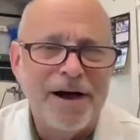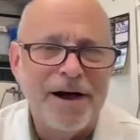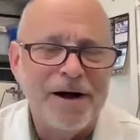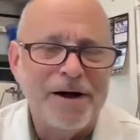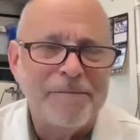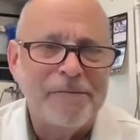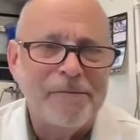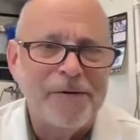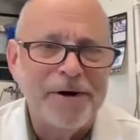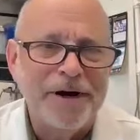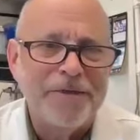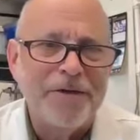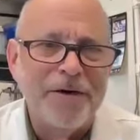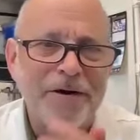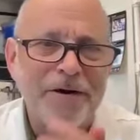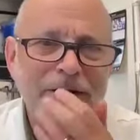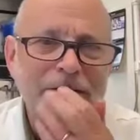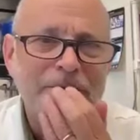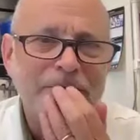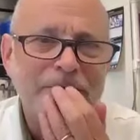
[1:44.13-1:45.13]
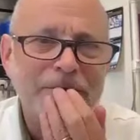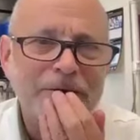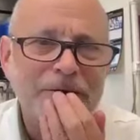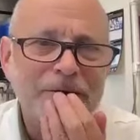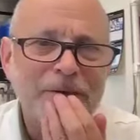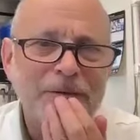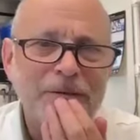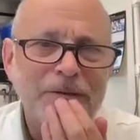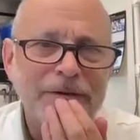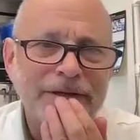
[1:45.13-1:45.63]
What I thought I would
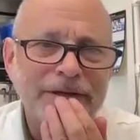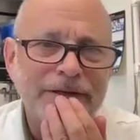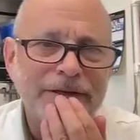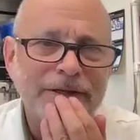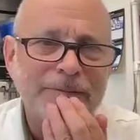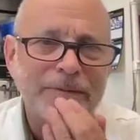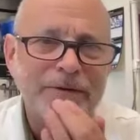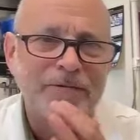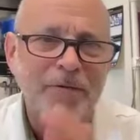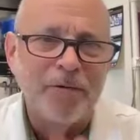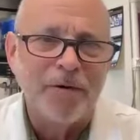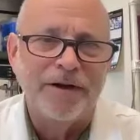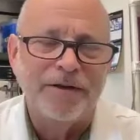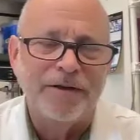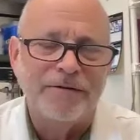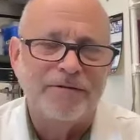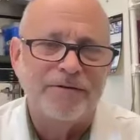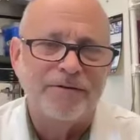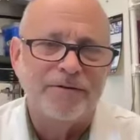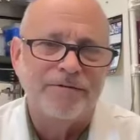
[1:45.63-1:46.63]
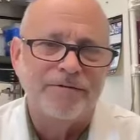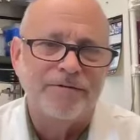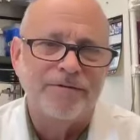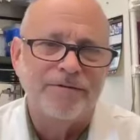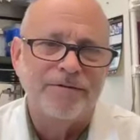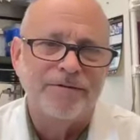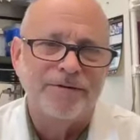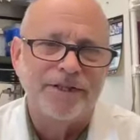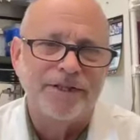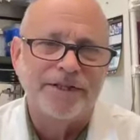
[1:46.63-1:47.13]
do is, before I
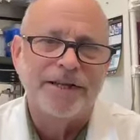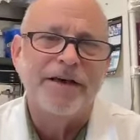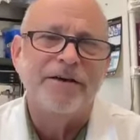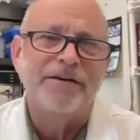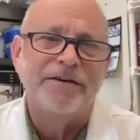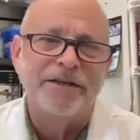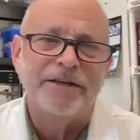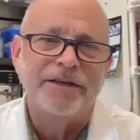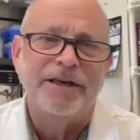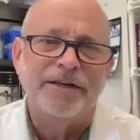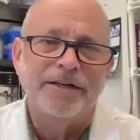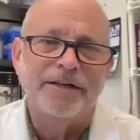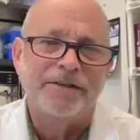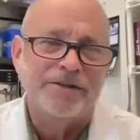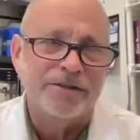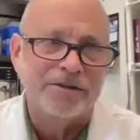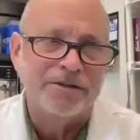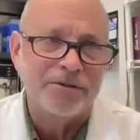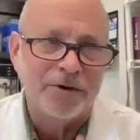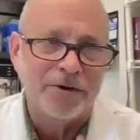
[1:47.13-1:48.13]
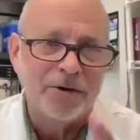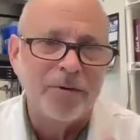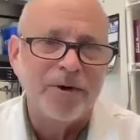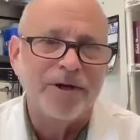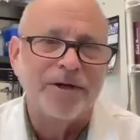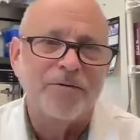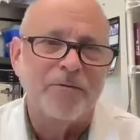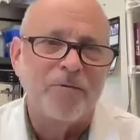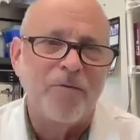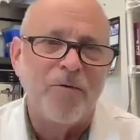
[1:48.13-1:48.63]
sit down again, is just do a
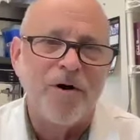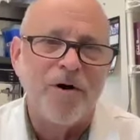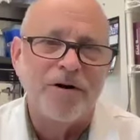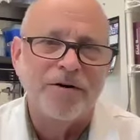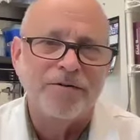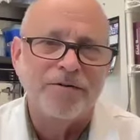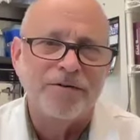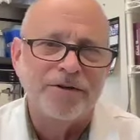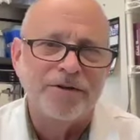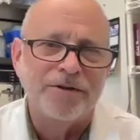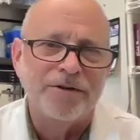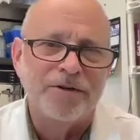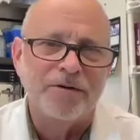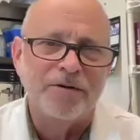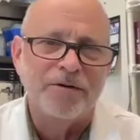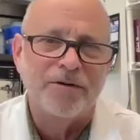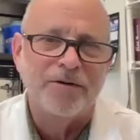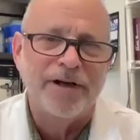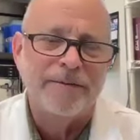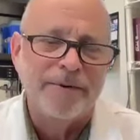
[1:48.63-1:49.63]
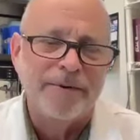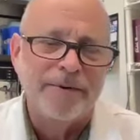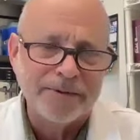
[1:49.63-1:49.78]
quick walkthrough to show you a lab.